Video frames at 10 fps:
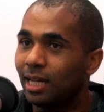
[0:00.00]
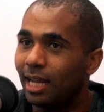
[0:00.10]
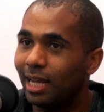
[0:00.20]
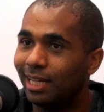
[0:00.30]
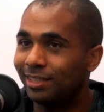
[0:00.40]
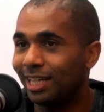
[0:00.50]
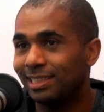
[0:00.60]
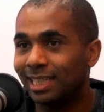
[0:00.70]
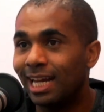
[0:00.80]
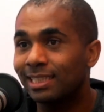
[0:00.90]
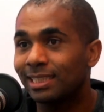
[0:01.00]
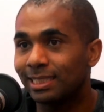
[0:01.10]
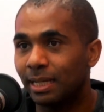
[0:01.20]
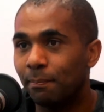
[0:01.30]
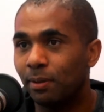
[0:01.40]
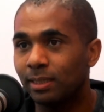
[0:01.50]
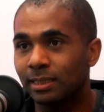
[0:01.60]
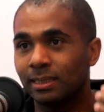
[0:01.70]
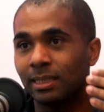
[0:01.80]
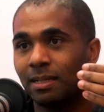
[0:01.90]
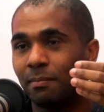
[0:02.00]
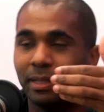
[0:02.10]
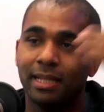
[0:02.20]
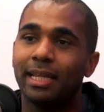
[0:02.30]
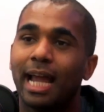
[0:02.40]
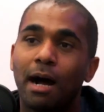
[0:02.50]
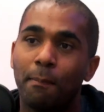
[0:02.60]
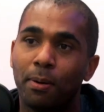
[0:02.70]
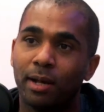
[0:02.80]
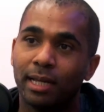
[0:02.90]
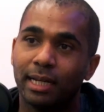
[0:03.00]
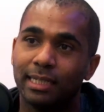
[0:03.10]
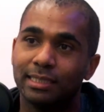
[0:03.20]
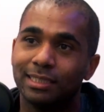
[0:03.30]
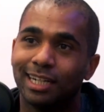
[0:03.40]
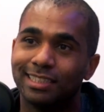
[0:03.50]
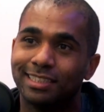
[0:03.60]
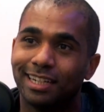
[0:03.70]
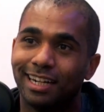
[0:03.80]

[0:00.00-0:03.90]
and like text as inputs, but then the output is just